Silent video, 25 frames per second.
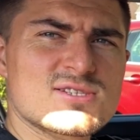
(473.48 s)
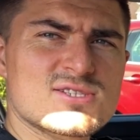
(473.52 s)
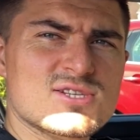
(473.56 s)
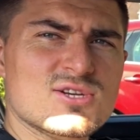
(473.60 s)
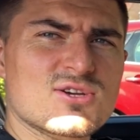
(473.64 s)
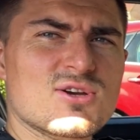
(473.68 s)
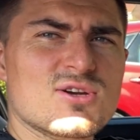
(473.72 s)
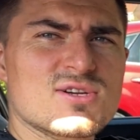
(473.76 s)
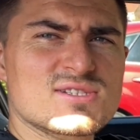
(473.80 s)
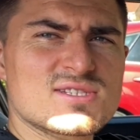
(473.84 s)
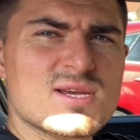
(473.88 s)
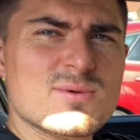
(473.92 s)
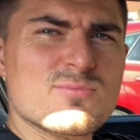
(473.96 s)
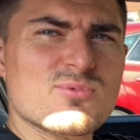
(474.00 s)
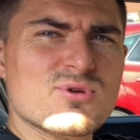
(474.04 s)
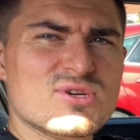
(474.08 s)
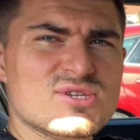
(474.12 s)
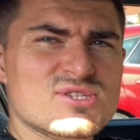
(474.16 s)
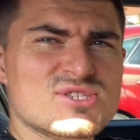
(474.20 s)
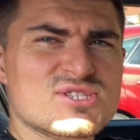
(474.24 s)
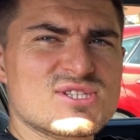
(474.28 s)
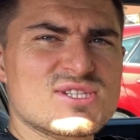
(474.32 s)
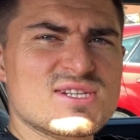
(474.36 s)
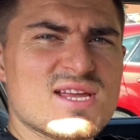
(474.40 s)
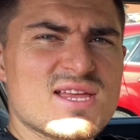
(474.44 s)
So guys, that
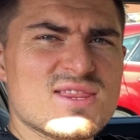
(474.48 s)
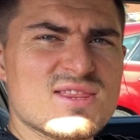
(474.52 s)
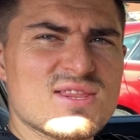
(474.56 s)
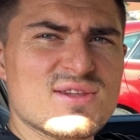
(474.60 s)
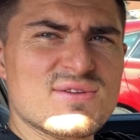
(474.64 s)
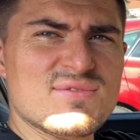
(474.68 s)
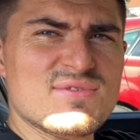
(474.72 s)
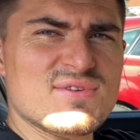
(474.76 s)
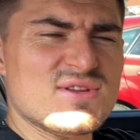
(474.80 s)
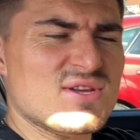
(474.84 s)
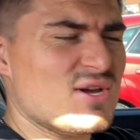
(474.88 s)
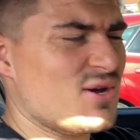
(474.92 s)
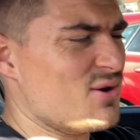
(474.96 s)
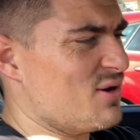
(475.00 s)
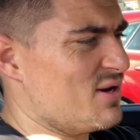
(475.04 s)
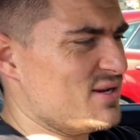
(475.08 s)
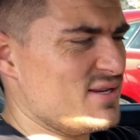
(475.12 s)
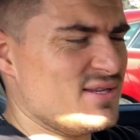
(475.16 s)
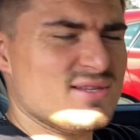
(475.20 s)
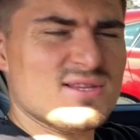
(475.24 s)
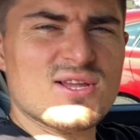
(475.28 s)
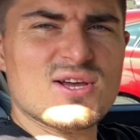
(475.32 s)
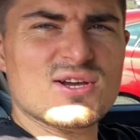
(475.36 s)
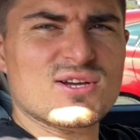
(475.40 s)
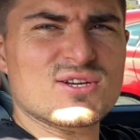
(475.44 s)
brings us to the end of the video,
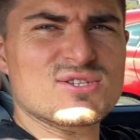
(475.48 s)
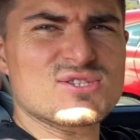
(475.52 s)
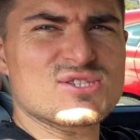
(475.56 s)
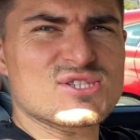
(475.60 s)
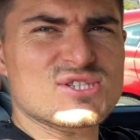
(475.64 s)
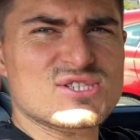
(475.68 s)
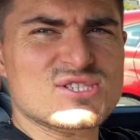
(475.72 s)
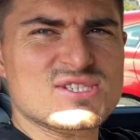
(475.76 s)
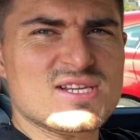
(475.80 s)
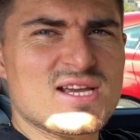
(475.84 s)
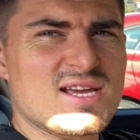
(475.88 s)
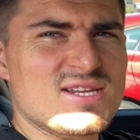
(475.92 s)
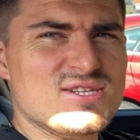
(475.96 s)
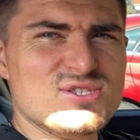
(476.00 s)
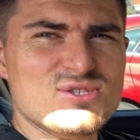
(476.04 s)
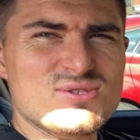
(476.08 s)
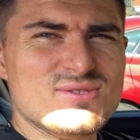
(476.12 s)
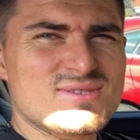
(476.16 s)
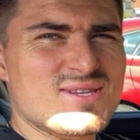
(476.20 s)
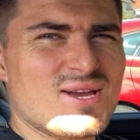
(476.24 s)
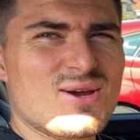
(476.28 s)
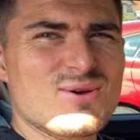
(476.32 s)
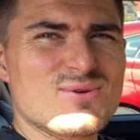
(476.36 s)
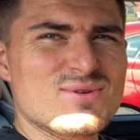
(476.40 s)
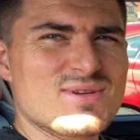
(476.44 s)
and like I just said, you
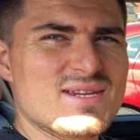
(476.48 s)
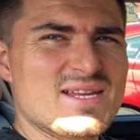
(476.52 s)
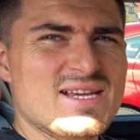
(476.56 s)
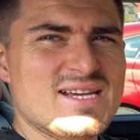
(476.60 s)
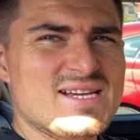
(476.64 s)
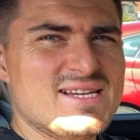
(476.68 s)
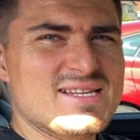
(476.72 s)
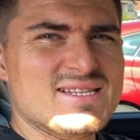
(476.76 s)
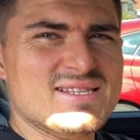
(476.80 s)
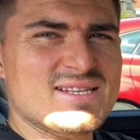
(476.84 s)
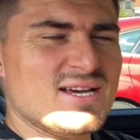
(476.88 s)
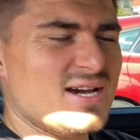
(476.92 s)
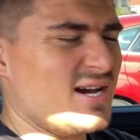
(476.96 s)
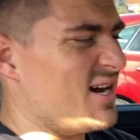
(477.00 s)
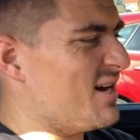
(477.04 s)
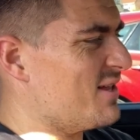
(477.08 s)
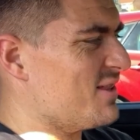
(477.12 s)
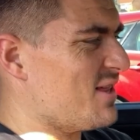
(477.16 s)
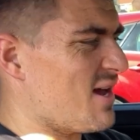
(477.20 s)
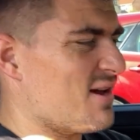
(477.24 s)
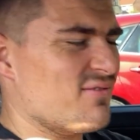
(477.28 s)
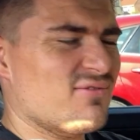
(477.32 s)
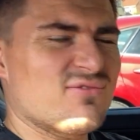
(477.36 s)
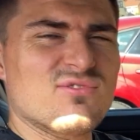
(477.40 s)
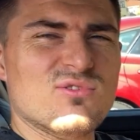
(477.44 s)
don't need
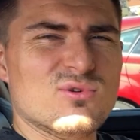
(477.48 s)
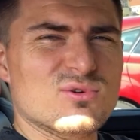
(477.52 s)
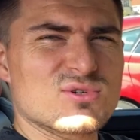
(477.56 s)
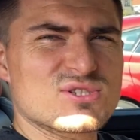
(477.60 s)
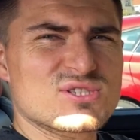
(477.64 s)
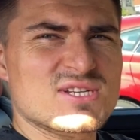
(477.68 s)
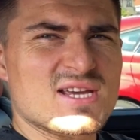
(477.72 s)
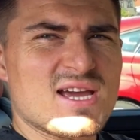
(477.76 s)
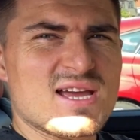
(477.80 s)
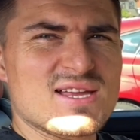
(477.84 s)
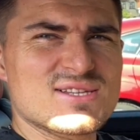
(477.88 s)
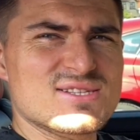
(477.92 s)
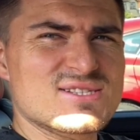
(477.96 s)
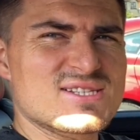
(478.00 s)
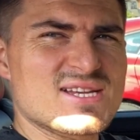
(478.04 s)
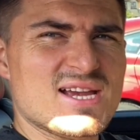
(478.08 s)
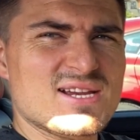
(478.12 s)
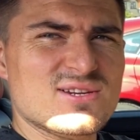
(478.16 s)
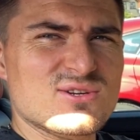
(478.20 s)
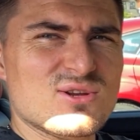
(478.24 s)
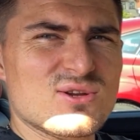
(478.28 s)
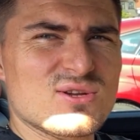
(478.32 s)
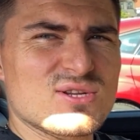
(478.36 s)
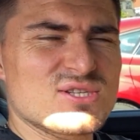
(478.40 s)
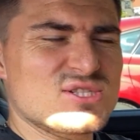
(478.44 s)
that FORScan
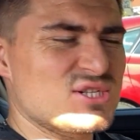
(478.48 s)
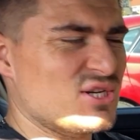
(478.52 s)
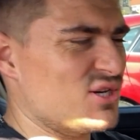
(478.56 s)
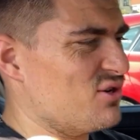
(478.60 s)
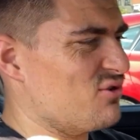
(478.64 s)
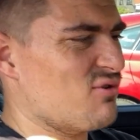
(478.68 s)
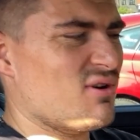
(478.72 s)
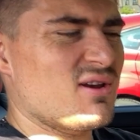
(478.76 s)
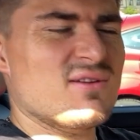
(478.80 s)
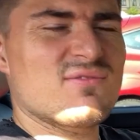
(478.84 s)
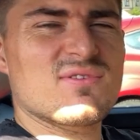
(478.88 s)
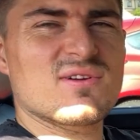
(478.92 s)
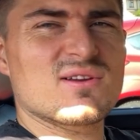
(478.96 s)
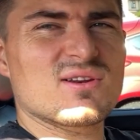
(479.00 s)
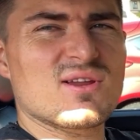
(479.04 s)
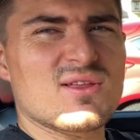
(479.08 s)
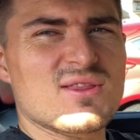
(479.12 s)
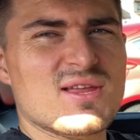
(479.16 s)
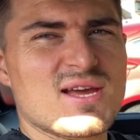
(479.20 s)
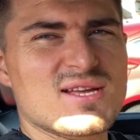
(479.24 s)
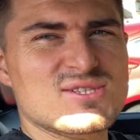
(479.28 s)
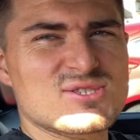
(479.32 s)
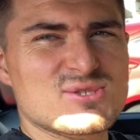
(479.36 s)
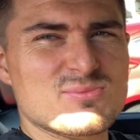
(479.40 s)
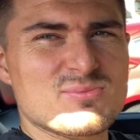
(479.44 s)
technology or anything like
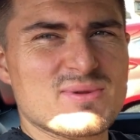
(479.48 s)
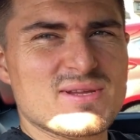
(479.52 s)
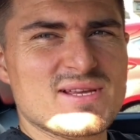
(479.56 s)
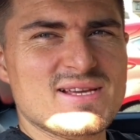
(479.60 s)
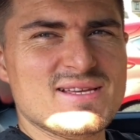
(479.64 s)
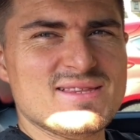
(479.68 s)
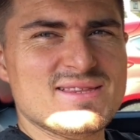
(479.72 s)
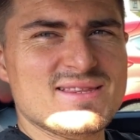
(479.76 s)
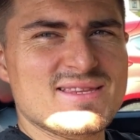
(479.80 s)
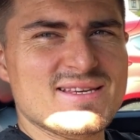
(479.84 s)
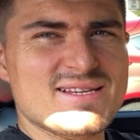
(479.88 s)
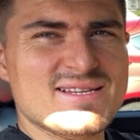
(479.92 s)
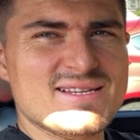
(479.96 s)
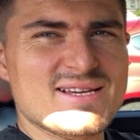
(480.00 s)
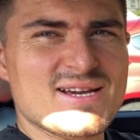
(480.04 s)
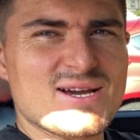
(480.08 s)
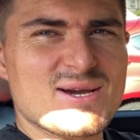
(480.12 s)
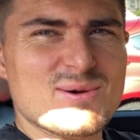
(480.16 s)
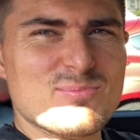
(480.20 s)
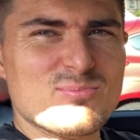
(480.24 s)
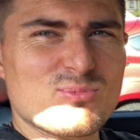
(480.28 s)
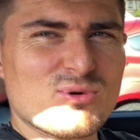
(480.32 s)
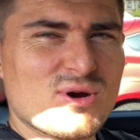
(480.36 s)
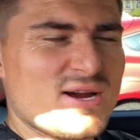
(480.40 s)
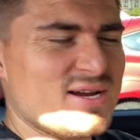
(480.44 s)
that to bleed
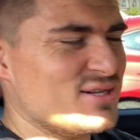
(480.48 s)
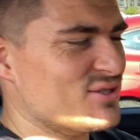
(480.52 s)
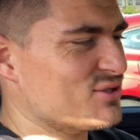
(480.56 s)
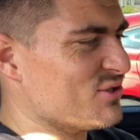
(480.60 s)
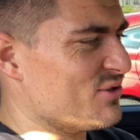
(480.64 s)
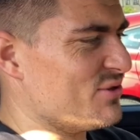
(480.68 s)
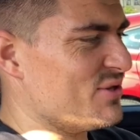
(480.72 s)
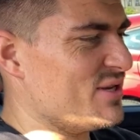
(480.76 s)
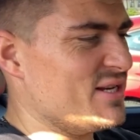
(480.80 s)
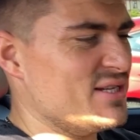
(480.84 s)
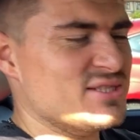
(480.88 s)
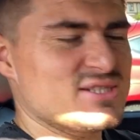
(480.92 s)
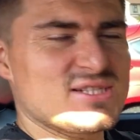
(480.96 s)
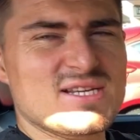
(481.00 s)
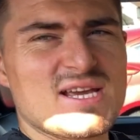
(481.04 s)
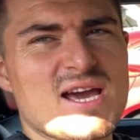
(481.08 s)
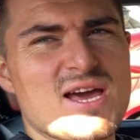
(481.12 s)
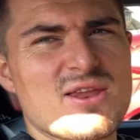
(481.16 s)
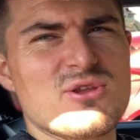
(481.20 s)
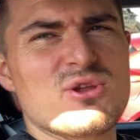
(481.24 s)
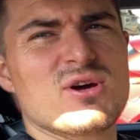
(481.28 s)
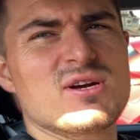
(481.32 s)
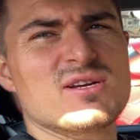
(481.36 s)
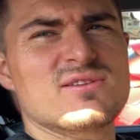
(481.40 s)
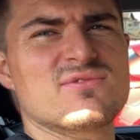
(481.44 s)
the brakes on these and get
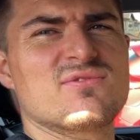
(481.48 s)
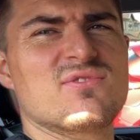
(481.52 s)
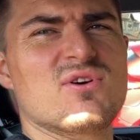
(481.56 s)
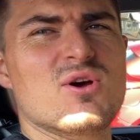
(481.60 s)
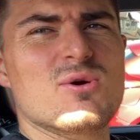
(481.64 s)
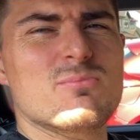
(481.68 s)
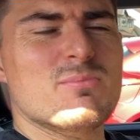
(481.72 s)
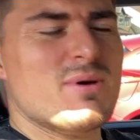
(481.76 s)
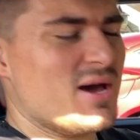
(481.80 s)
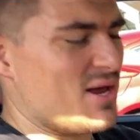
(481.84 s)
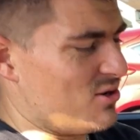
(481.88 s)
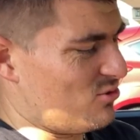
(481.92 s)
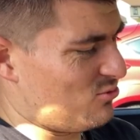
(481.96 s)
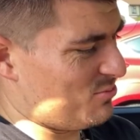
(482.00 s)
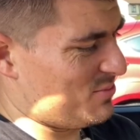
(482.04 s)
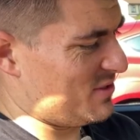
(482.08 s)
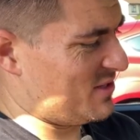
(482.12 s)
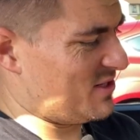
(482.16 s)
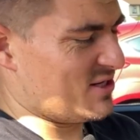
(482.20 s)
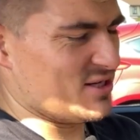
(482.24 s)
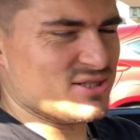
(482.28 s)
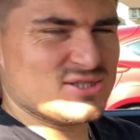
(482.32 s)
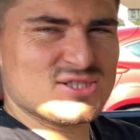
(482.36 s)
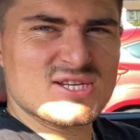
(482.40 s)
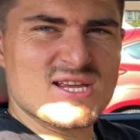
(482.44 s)
a nice firm pedal,
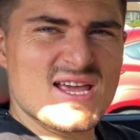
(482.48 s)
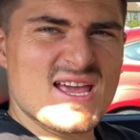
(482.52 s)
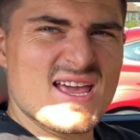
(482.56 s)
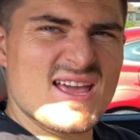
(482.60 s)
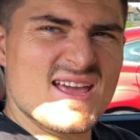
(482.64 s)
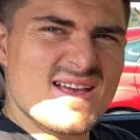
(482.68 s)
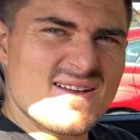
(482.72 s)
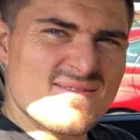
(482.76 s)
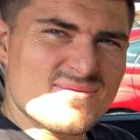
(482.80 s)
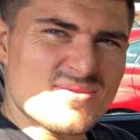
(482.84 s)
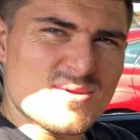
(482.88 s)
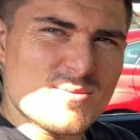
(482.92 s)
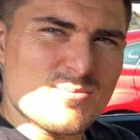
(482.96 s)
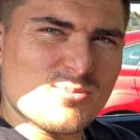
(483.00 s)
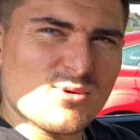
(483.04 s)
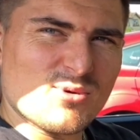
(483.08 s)
because the